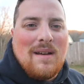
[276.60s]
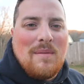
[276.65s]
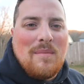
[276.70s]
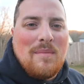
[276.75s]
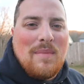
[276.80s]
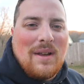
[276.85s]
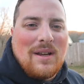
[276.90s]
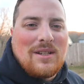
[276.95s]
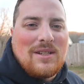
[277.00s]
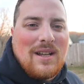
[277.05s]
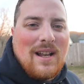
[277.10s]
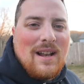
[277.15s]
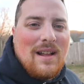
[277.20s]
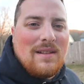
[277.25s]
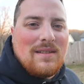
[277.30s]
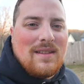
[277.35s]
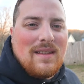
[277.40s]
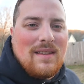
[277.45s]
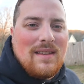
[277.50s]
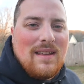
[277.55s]
Big shout
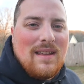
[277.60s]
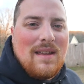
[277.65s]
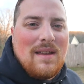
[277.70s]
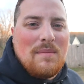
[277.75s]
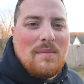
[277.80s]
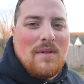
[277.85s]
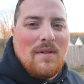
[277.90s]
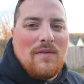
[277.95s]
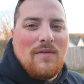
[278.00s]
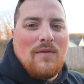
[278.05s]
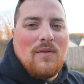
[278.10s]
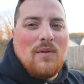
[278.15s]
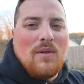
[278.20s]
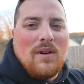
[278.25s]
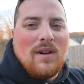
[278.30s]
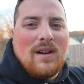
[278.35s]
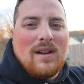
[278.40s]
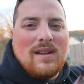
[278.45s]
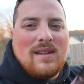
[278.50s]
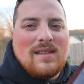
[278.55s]
out to them
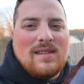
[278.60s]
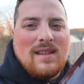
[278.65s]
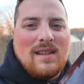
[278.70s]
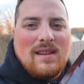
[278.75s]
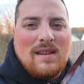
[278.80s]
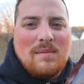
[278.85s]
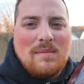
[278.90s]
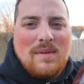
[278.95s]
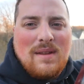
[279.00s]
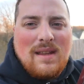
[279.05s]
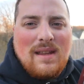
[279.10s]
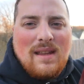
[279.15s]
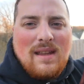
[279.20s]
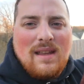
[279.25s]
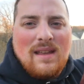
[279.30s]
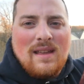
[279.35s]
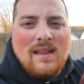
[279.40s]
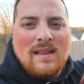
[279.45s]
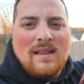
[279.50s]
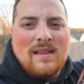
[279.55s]
for sending
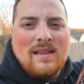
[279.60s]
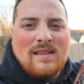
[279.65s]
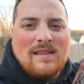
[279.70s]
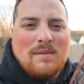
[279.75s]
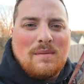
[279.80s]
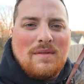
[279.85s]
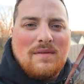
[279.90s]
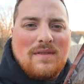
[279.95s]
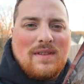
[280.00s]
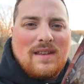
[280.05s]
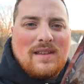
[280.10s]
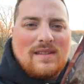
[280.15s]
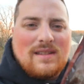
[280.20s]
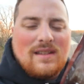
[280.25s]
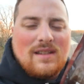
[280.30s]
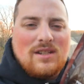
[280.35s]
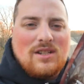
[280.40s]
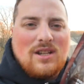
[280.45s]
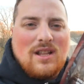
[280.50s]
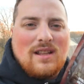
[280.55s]
me some of
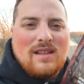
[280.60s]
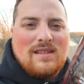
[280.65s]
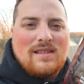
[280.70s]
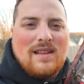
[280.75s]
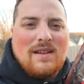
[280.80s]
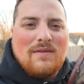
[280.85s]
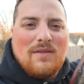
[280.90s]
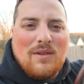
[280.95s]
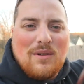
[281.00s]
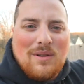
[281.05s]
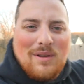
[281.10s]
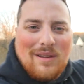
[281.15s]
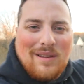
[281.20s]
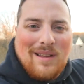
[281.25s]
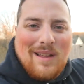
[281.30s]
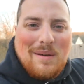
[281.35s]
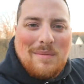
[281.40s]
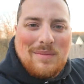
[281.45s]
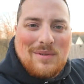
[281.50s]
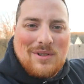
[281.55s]
this Jealous Devil
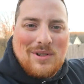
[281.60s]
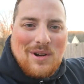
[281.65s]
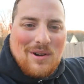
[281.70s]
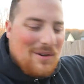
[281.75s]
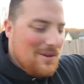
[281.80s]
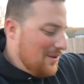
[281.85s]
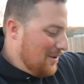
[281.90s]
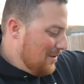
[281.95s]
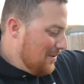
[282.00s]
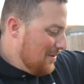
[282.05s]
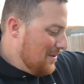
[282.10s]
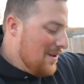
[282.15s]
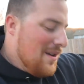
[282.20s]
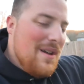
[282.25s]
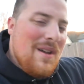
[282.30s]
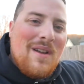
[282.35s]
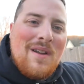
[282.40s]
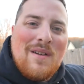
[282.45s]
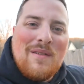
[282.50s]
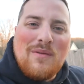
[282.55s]
lump charcoal
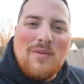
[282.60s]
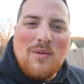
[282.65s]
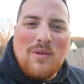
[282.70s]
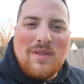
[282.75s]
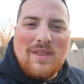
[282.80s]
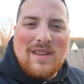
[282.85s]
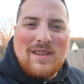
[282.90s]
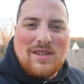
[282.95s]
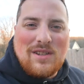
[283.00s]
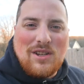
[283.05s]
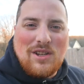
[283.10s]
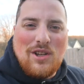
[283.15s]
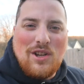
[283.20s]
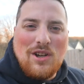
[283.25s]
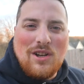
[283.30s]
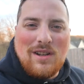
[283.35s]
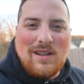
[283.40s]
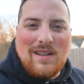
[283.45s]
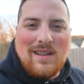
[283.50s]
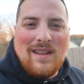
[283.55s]
for this
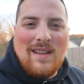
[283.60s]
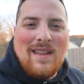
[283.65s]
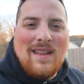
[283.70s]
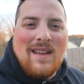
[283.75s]
cook.